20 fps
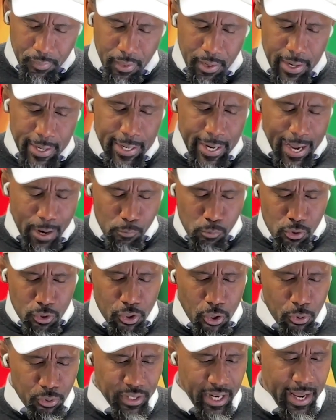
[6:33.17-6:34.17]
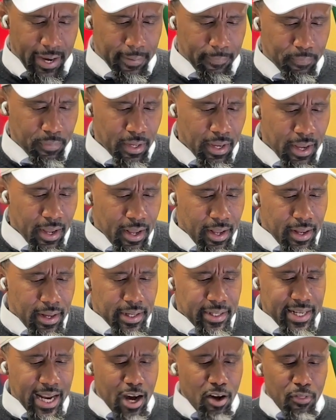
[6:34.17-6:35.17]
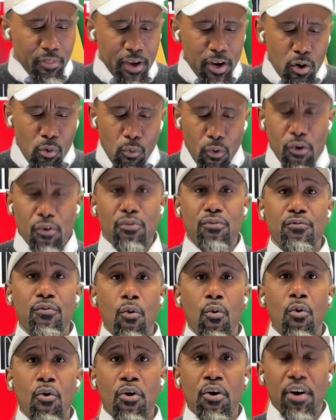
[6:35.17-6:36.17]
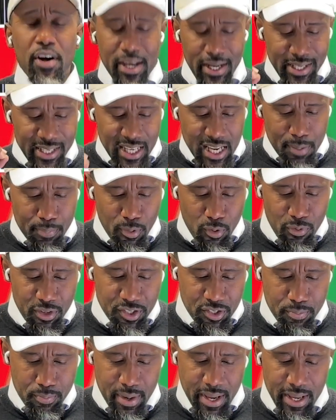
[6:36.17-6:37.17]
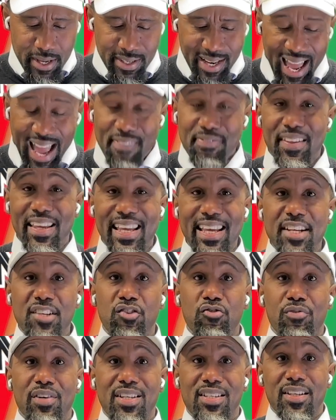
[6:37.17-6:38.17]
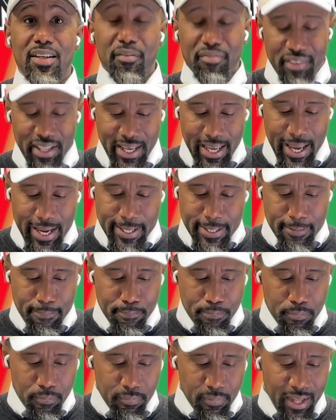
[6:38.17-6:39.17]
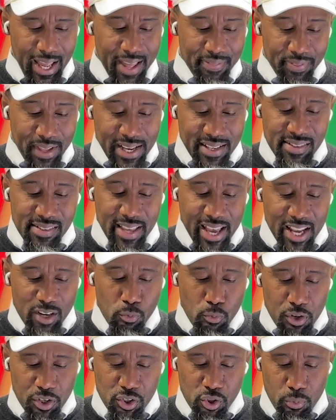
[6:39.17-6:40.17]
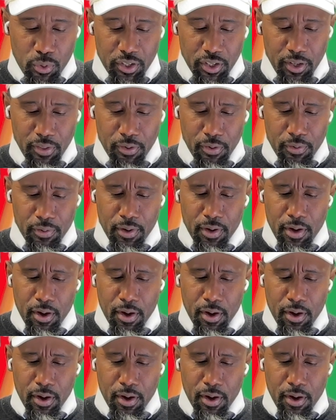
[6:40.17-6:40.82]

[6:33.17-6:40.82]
and we'll go down. Now there were four leprous men at the entrance of the gate, and they said one to another,